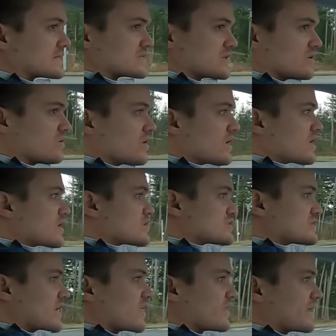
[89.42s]
So
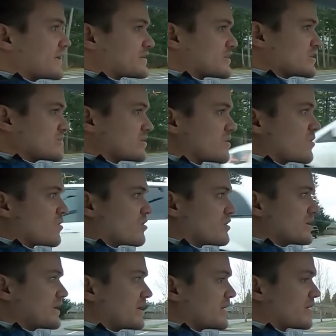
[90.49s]
now that I turn the corner
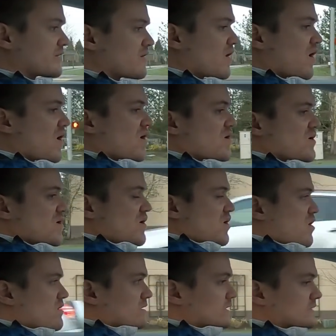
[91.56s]
here,
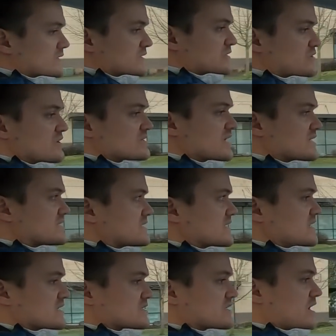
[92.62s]
as soon as I see
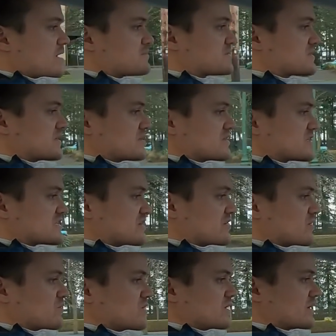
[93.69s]
the
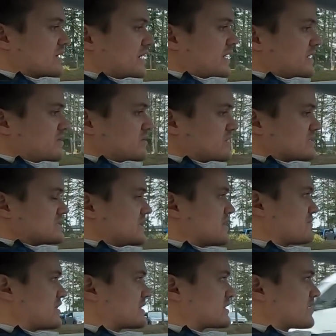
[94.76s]
steering wheel again, you can see it
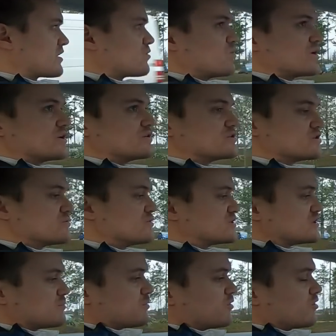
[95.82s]
right there. What you do is
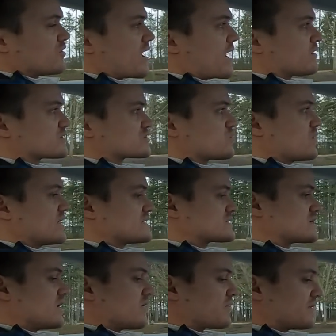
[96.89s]
you pull down twice
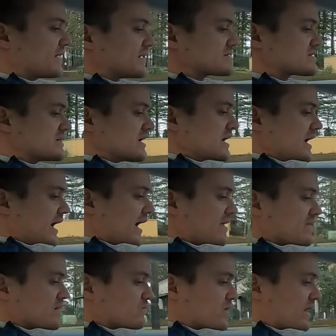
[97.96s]
on this, and
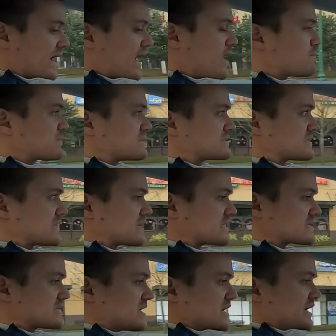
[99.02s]
then what happens
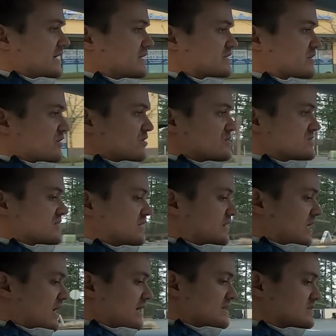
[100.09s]
is it turns the
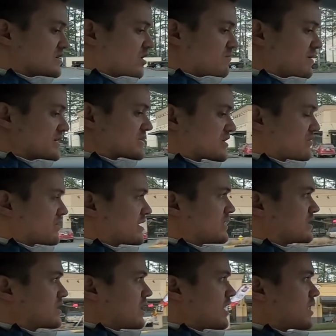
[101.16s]
lines on my
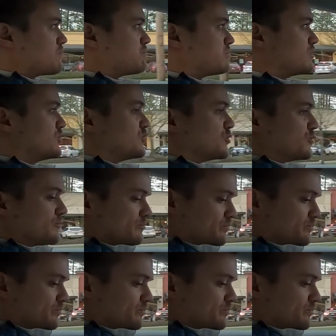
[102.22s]
screen blue,